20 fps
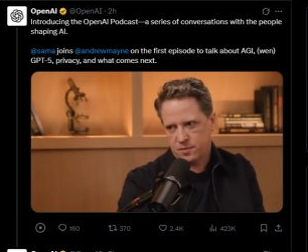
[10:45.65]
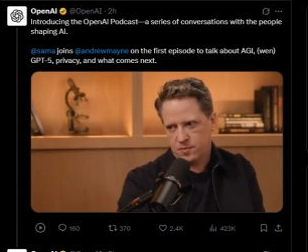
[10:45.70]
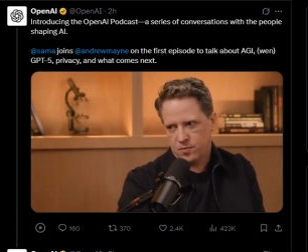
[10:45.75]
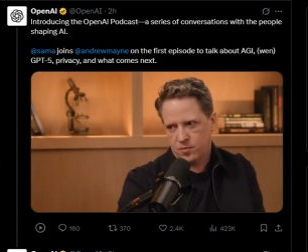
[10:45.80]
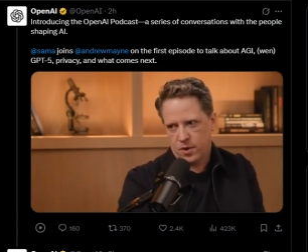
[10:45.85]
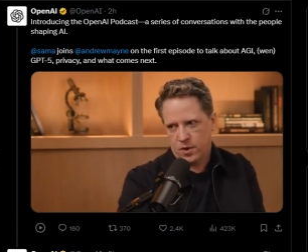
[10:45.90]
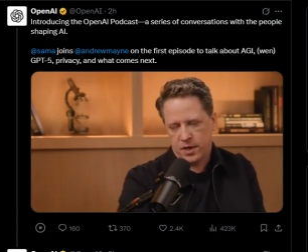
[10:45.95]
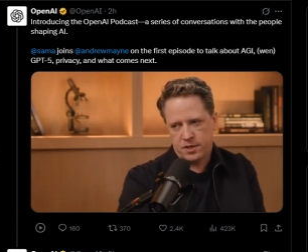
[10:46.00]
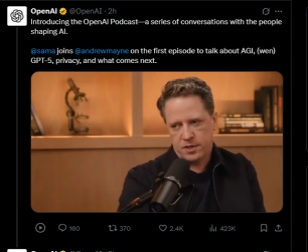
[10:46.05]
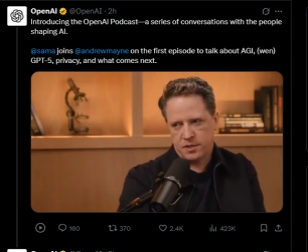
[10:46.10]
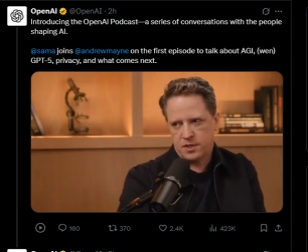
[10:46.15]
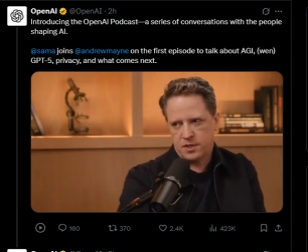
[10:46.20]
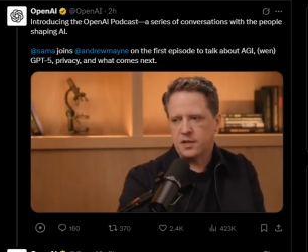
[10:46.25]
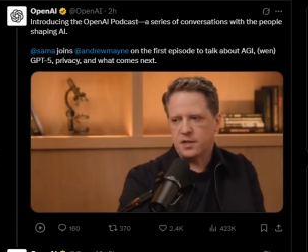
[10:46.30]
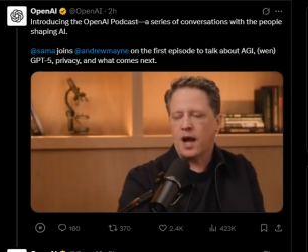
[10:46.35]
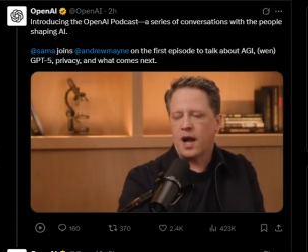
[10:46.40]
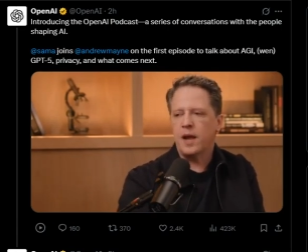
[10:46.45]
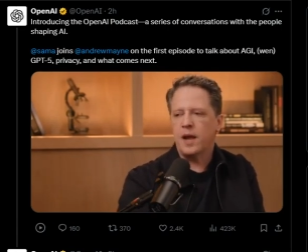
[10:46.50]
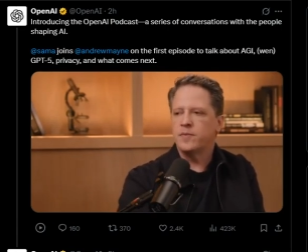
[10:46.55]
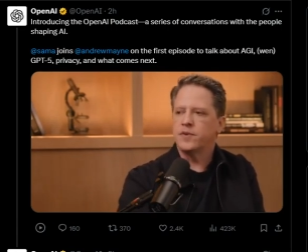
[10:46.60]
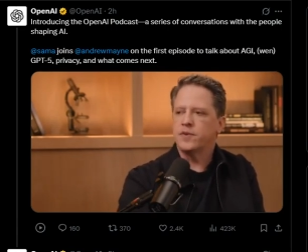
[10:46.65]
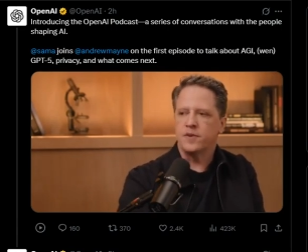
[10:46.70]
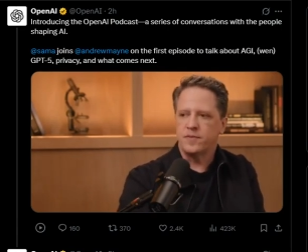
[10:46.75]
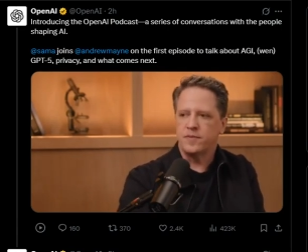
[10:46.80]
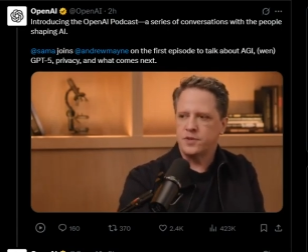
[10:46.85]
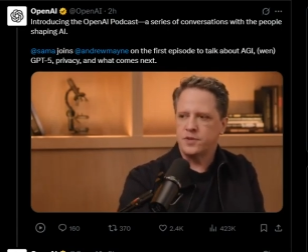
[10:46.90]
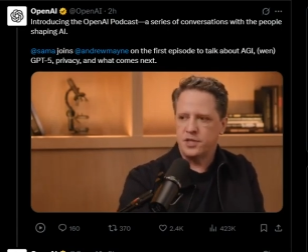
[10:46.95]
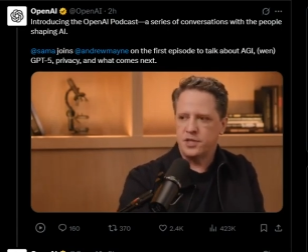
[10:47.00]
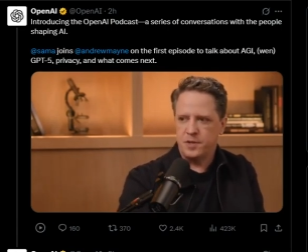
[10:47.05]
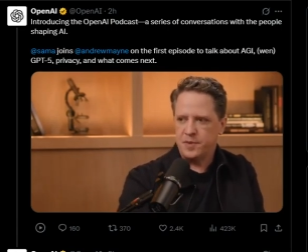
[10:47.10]
What is the time frame
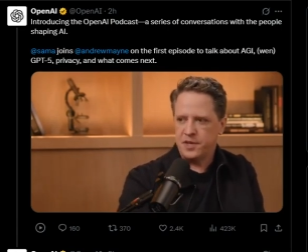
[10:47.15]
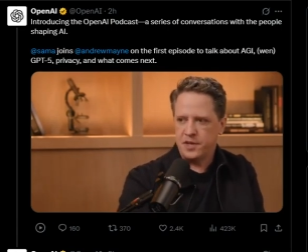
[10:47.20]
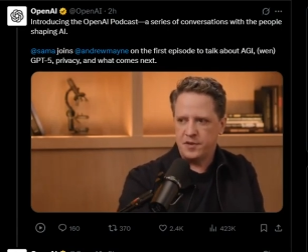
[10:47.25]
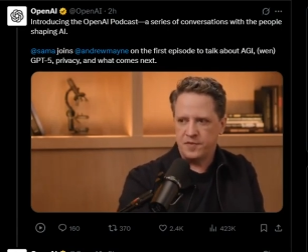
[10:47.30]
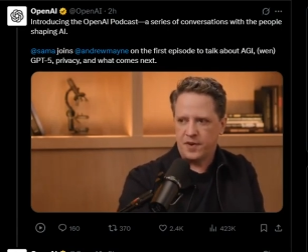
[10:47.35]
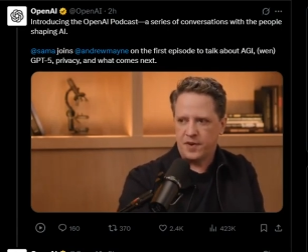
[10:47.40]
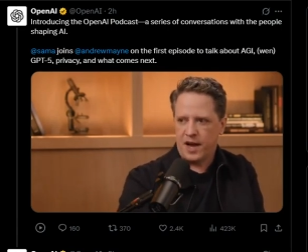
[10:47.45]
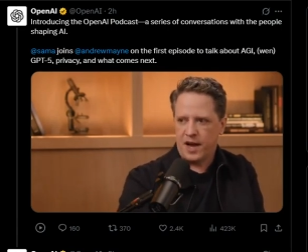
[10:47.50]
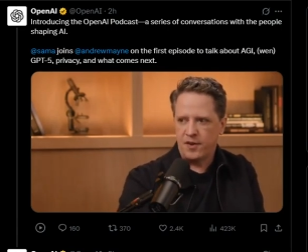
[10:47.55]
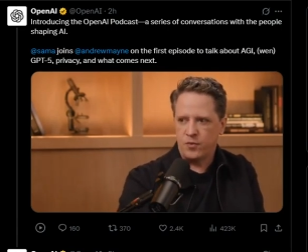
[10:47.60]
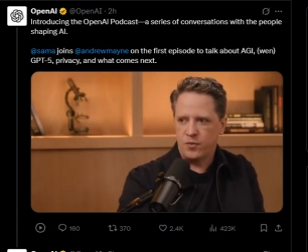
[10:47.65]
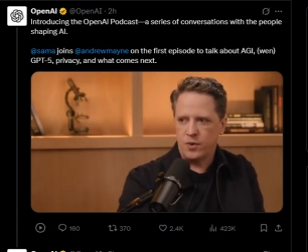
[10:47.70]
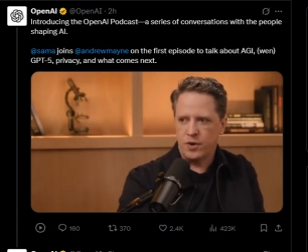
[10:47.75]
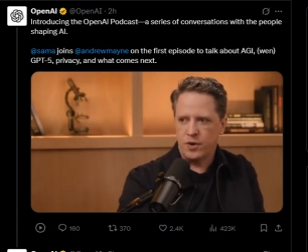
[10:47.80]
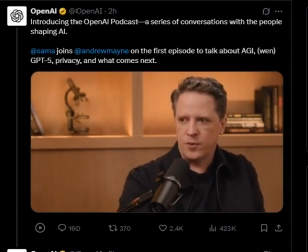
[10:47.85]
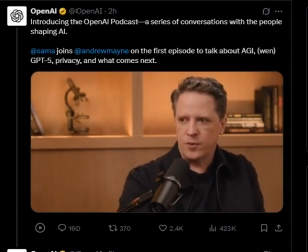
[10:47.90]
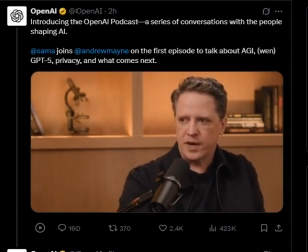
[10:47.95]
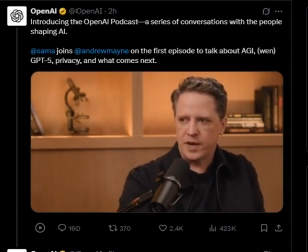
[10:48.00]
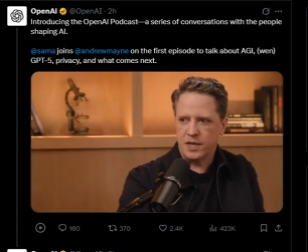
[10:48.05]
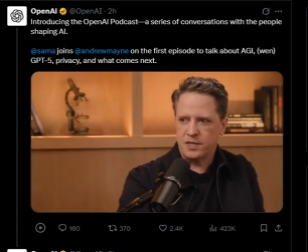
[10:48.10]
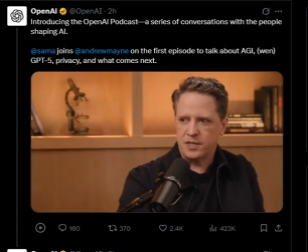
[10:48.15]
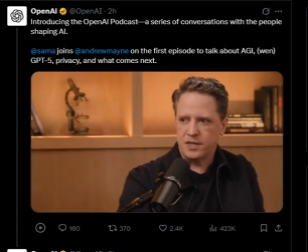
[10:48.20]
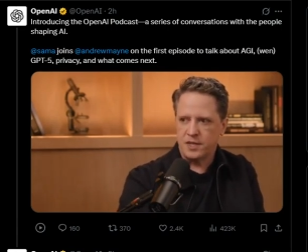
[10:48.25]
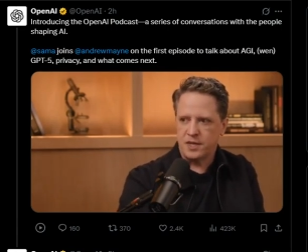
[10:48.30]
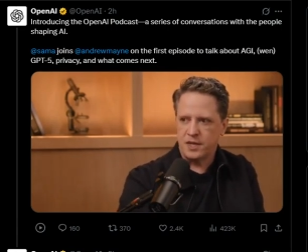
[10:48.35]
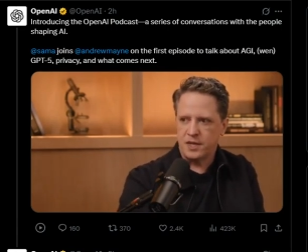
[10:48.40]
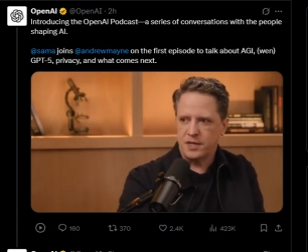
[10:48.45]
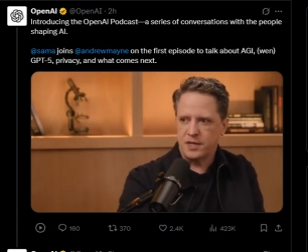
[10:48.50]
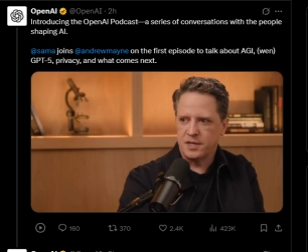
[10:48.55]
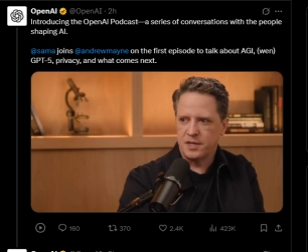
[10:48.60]
for GPT-5? When are we going to see
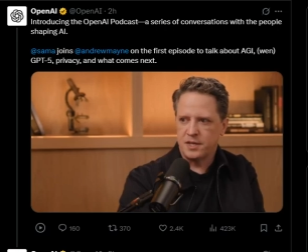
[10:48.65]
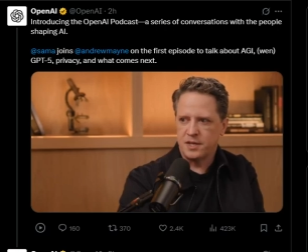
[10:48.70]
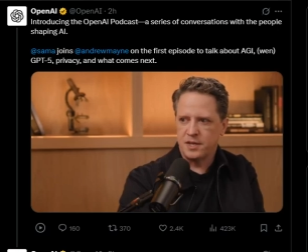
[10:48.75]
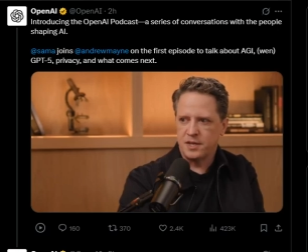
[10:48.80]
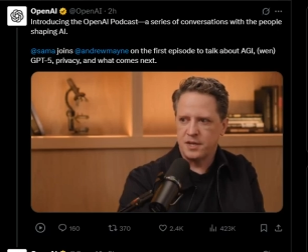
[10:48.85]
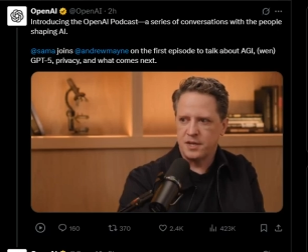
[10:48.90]
this?